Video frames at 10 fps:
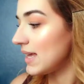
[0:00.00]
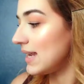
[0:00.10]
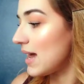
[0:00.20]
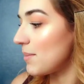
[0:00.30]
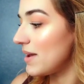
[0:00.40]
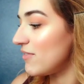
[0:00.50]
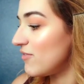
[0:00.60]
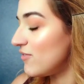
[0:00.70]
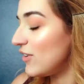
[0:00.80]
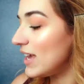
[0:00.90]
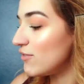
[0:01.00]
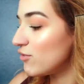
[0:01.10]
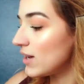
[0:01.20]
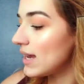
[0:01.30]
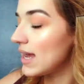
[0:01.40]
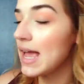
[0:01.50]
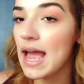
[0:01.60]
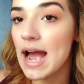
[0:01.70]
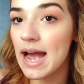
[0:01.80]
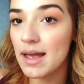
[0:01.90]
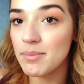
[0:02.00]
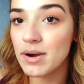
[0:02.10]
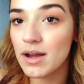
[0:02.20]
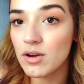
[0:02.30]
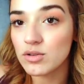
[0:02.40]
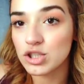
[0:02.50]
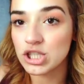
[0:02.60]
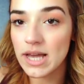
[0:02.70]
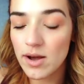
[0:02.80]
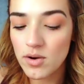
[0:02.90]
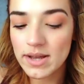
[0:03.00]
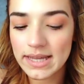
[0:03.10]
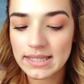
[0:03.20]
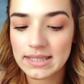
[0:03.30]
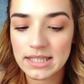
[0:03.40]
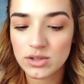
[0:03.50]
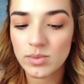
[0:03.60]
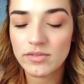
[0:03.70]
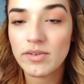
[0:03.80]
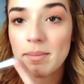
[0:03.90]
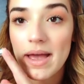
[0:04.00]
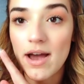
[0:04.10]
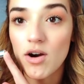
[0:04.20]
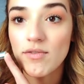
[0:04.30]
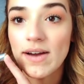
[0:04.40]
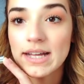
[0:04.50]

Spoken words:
Now, my favorite eyebrow gel is this one from e.l.f.